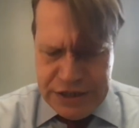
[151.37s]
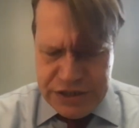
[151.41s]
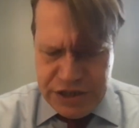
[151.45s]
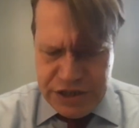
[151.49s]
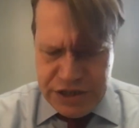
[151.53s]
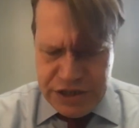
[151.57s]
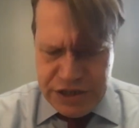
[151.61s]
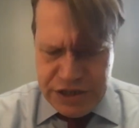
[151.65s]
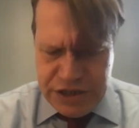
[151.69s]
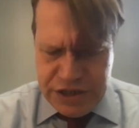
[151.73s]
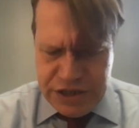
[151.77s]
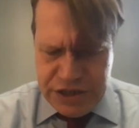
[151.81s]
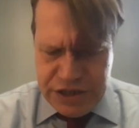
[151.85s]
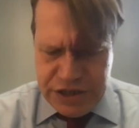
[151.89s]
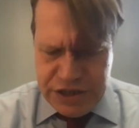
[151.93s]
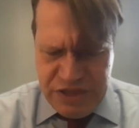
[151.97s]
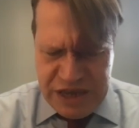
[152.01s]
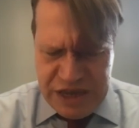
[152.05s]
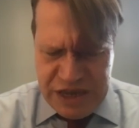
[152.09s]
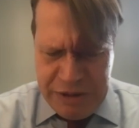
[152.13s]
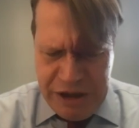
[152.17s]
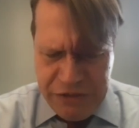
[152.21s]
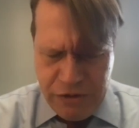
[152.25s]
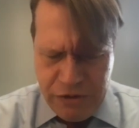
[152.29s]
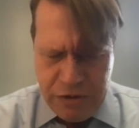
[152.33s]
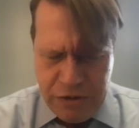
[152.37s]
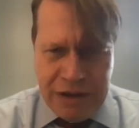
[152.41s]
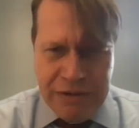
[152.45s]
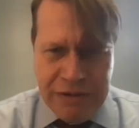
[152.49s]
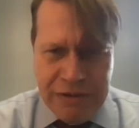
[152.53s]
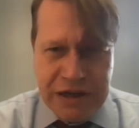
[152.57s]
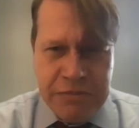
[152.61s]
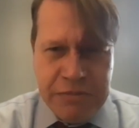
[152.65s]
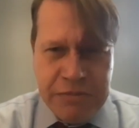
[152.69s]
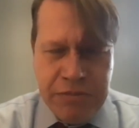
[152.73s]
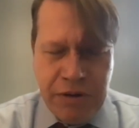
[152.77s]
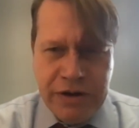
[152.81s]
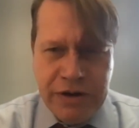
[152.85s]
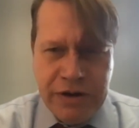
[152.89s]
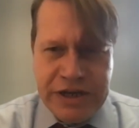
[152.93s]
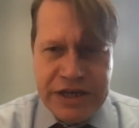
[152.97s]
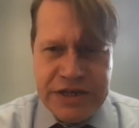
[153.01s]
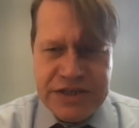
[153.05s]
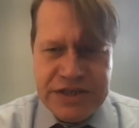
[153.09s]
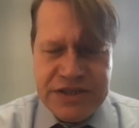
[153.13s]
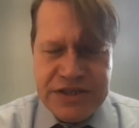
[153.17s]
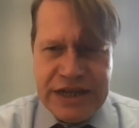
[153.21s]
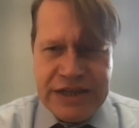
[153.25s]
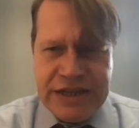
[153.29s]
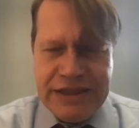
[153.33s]
So the thing about the Republican Party
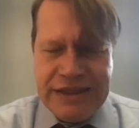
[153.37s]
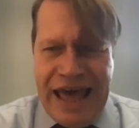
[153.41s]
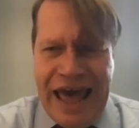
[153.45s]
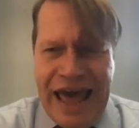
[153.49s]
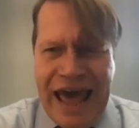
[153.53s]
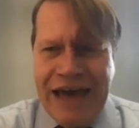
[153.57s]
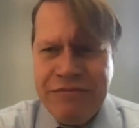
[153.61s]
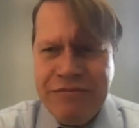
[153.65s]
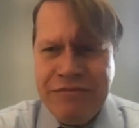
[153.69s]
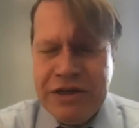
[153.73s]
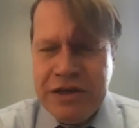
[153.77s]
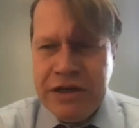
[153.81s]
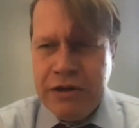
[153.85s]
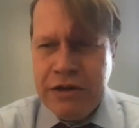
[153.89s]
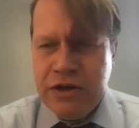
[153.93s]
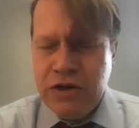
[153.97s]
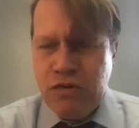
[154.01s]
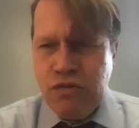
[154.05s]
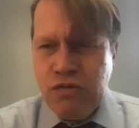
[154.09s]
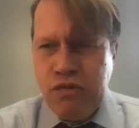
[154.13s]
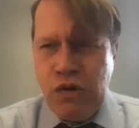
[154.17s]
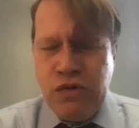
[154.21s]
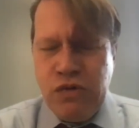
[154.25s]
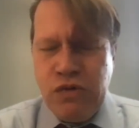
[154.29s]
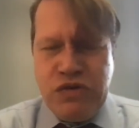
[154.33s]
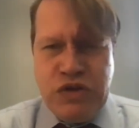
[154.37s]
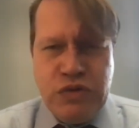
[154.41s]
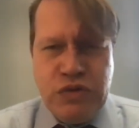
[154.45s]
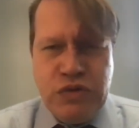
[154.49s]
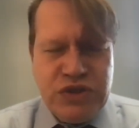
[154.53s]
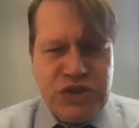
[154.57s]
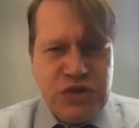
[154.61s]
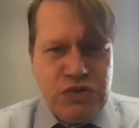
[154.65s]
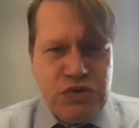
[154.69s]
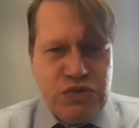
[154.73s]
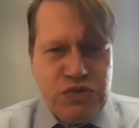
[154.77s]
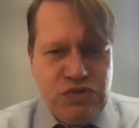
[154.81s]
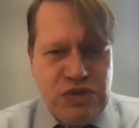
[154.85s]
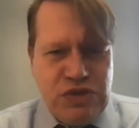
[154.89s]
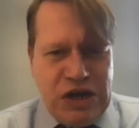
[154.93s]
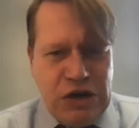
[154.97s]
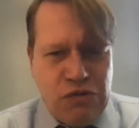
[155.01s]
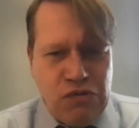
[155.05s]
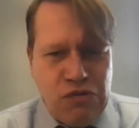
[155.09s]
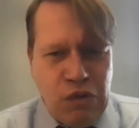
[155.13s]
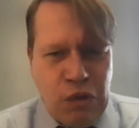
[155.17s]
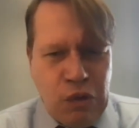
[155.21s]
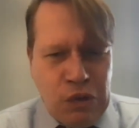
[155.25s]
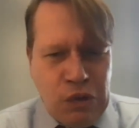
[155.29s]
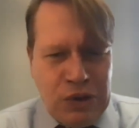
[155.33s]
is that, having grown used to
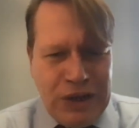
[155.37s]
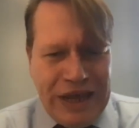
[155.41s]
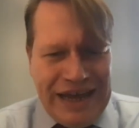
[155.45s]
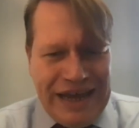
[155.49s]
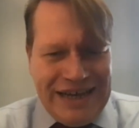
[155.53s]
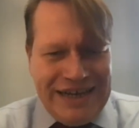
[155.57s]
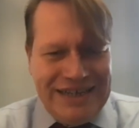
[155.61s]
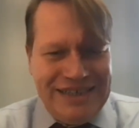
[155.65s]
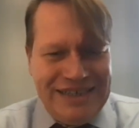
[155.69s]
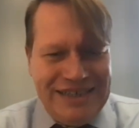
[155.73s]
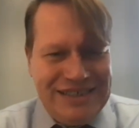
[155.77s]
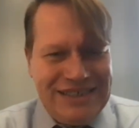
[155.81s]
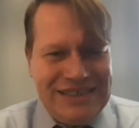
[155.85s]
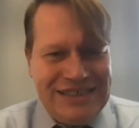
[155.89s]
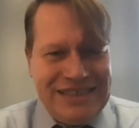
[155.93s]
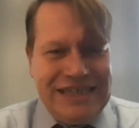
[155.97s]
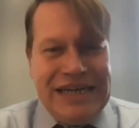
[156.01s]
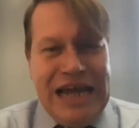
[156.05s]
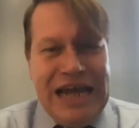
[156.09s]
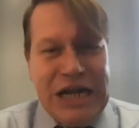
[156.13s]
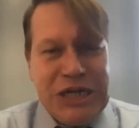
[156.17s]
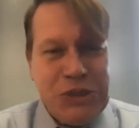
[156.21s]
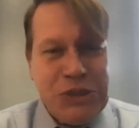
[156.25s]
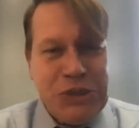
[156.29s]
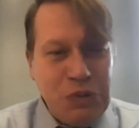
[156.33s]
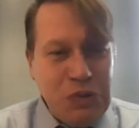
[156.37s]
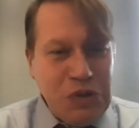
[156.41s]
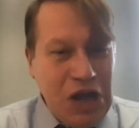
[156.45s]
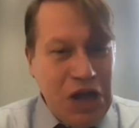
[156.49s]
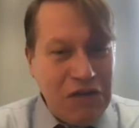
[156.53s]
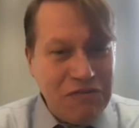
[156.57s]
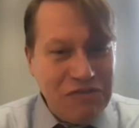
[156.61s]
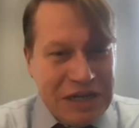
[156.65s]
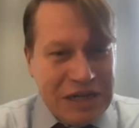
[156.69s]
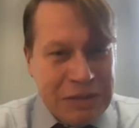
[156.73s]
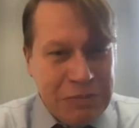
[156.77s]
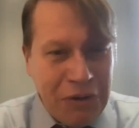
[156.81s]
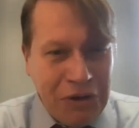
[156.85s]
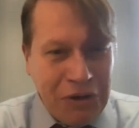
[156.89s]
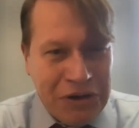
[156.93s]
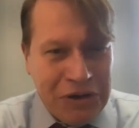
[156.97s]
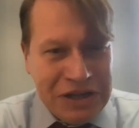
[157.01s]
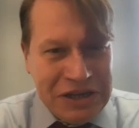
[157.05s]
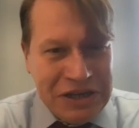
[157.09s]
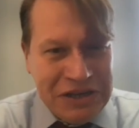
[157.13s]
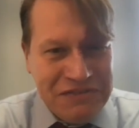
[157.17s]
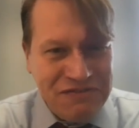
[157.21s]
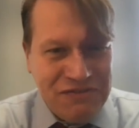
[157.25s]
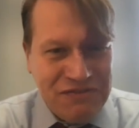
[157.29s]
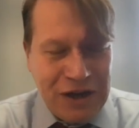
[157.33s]
their role as the natural governing
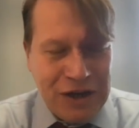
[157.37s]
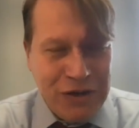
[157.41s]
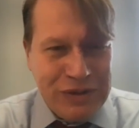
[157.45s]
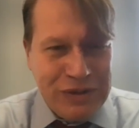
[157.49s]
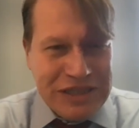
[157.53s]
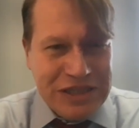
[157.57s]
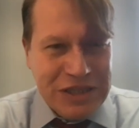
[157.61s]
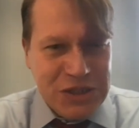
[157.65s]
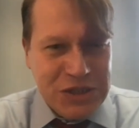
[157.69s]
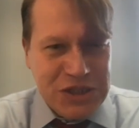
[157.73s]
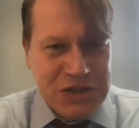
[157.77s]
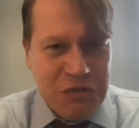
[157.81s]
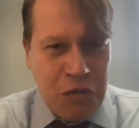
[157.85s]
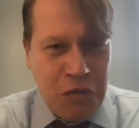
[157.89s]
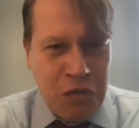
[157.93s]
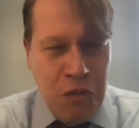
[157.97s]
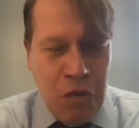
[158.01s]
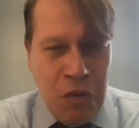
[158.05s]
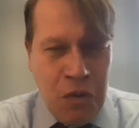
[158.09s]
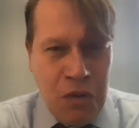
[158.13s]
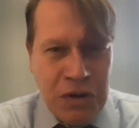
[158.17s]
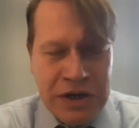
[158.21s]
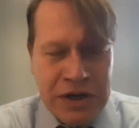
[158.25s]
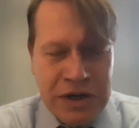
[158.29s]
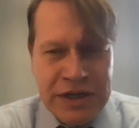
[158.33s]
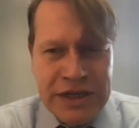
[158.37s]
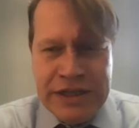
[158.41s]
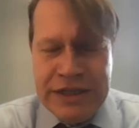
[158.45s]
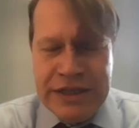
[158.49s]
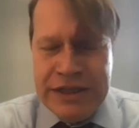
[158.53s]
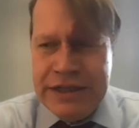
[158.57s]
party following the Civil War,